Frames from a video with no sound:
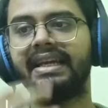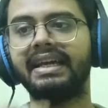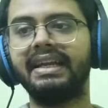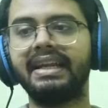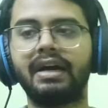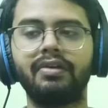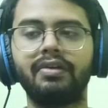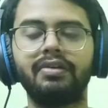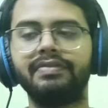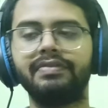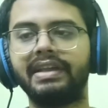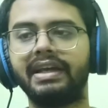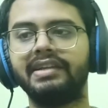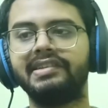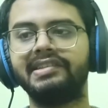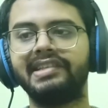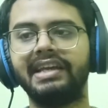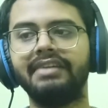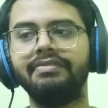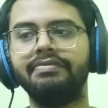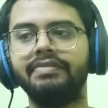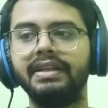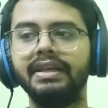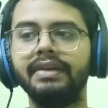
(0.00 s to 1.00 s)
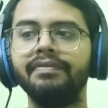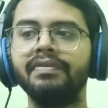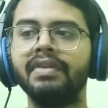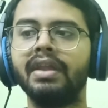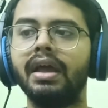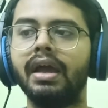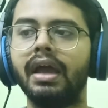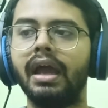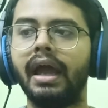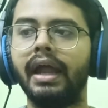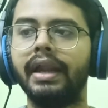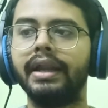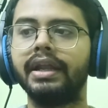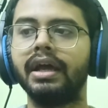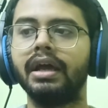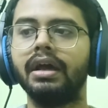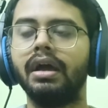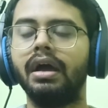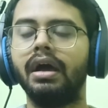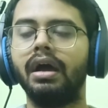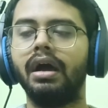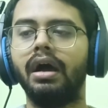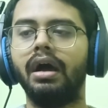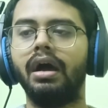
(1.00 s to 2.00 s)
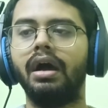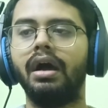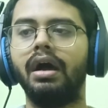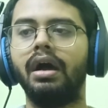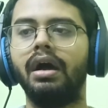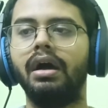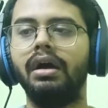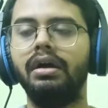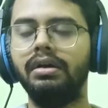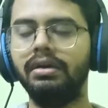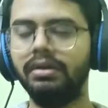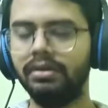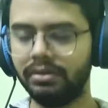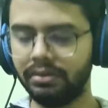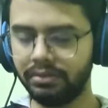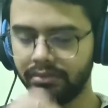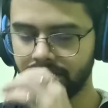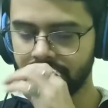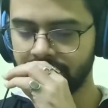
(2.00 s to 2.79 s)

get out of there safely, and they're